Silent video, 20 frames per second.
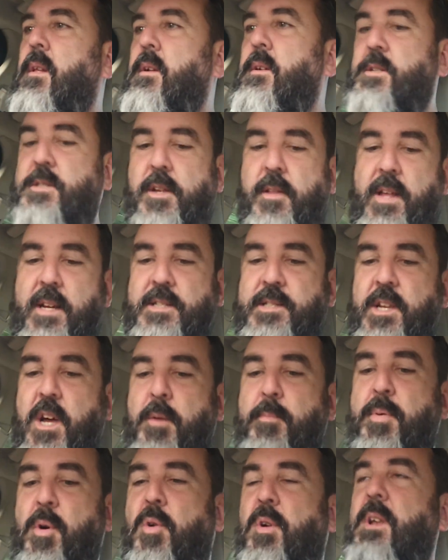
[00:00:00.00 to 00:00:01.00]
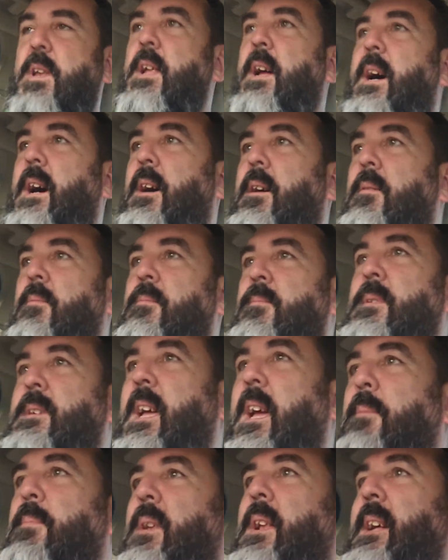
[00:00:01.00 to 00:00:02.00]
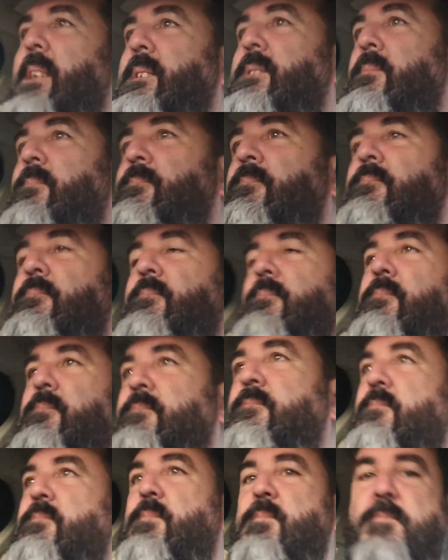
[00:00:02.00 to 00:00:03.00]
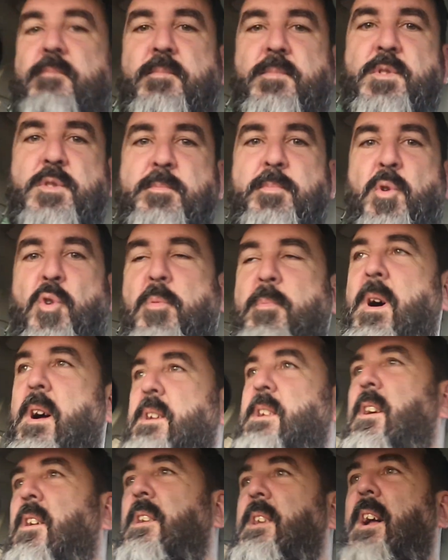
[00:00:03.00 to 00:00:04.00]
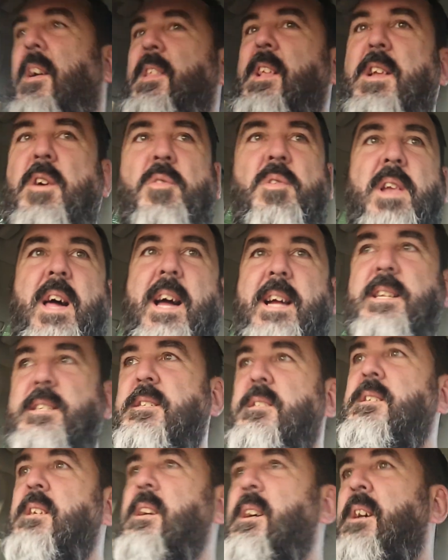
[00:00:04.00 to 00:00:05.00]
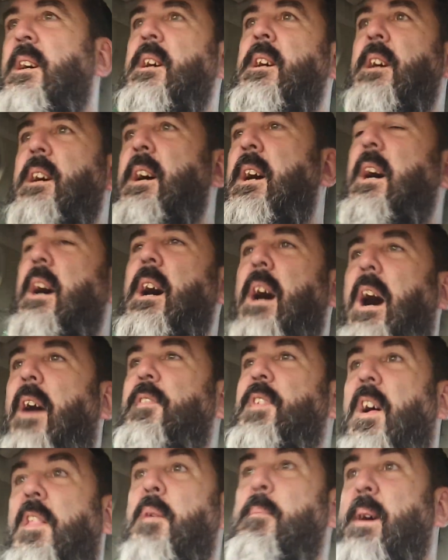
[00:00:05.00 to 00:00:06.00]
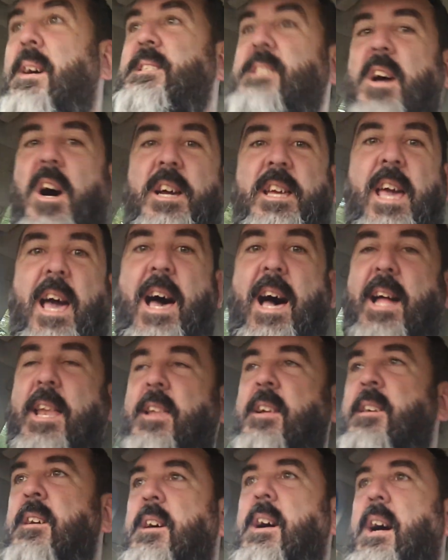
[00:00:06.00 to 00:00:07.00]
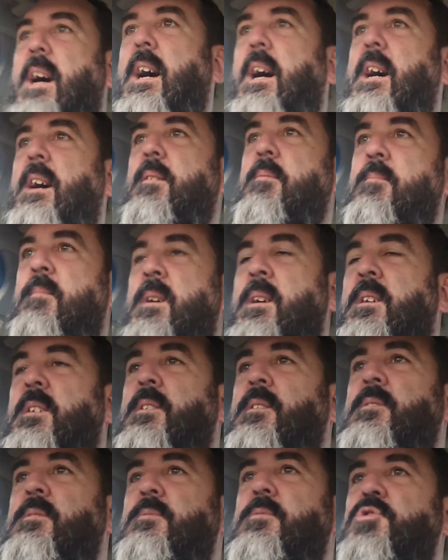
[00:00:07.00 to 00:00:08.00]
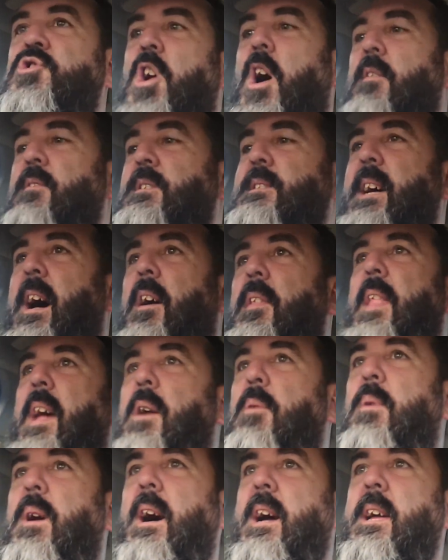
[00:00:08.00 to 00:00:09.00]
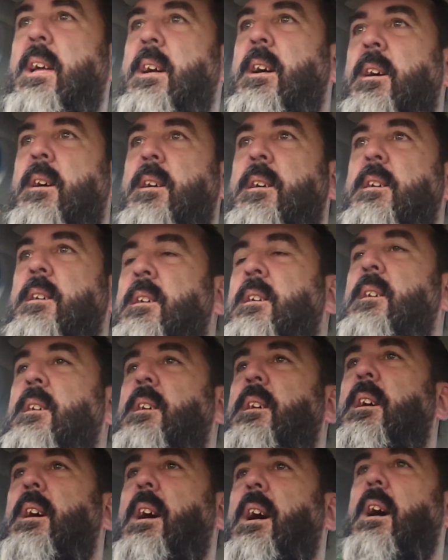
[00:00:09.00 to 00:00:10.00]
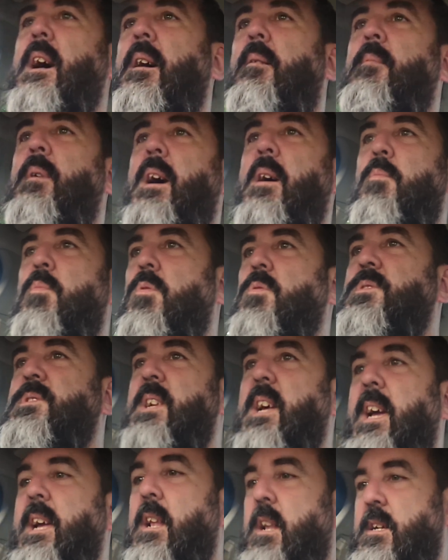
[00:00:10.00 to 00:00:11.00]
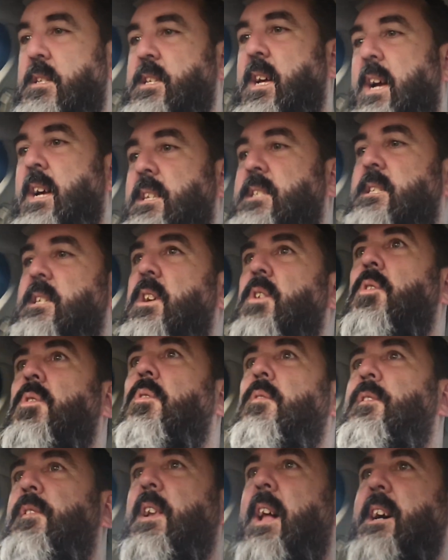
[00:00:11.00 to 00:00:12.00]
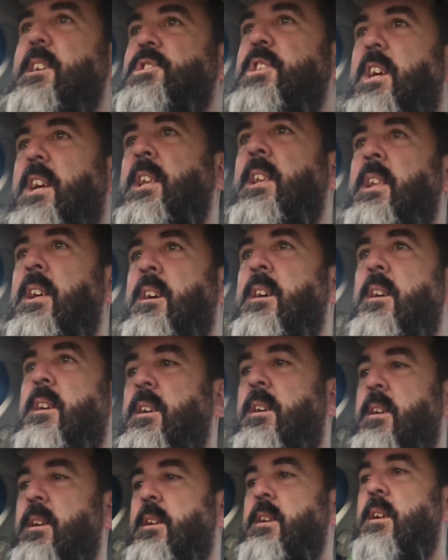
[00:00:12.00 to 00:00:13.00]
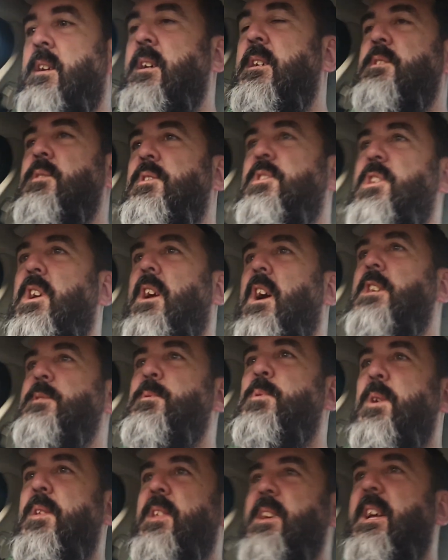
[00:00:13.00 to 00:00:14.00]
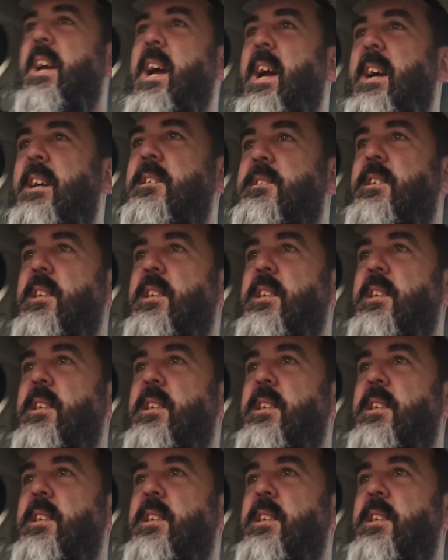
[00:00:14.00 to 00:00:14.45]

So there's no point keeping it in sport mode going down the little lanes. I've done the best that I can driving down that way, and we'll see. Like I say, it's still flashing, so it goes between the gears.